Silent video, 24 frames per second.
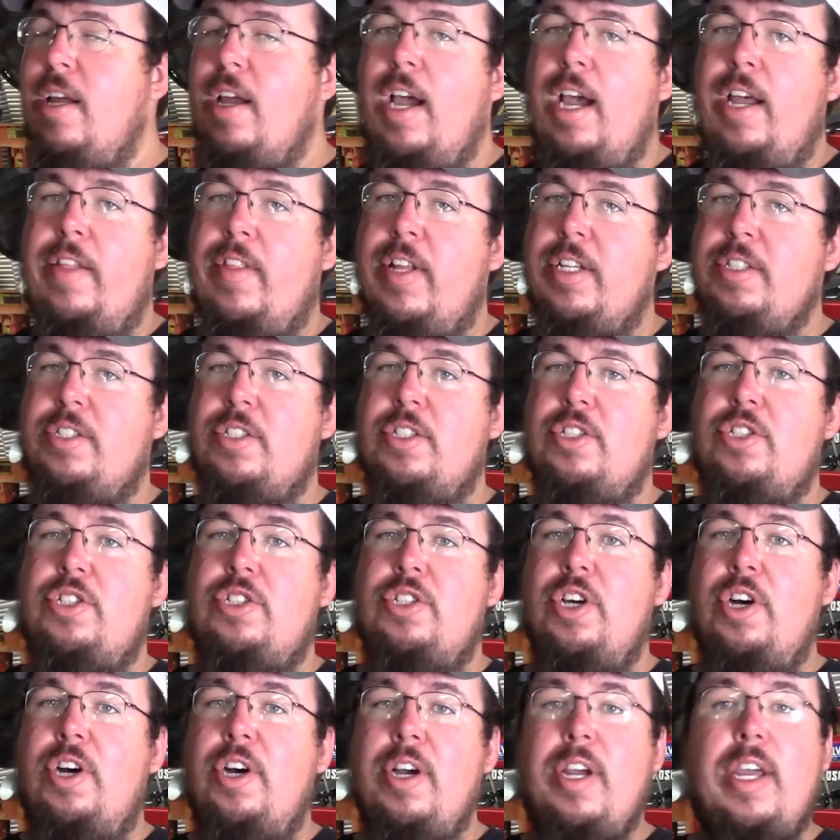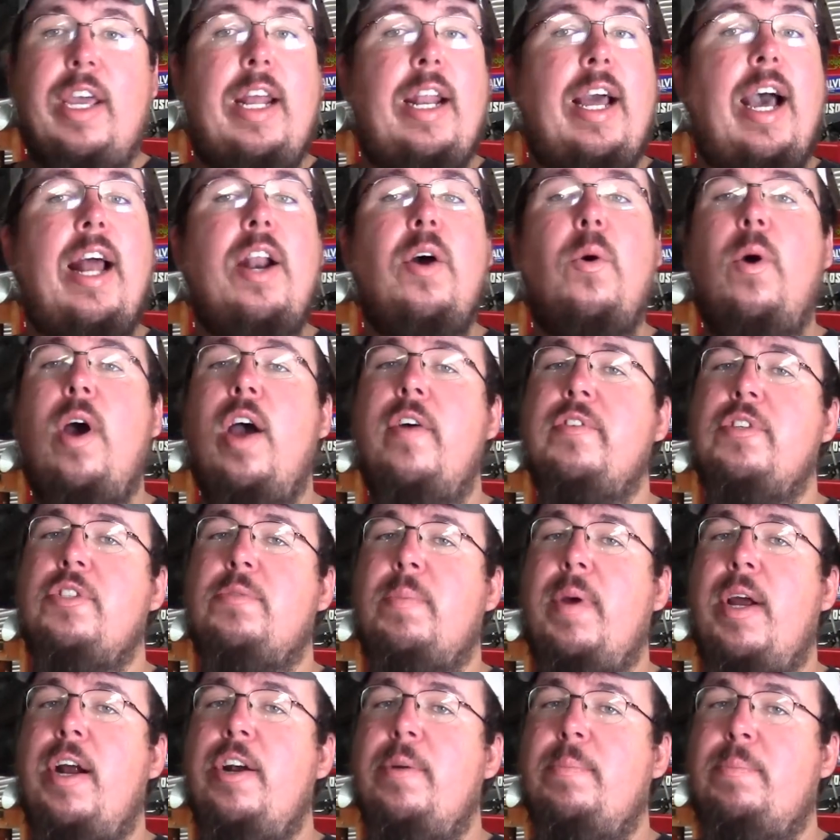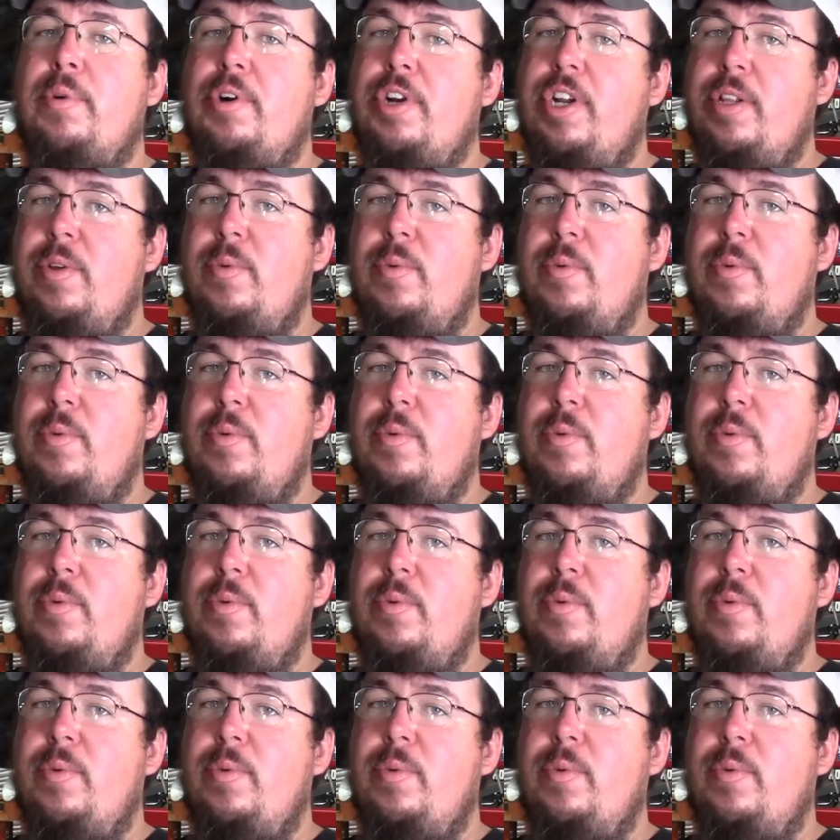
and this is junk, and I don't have a spare to put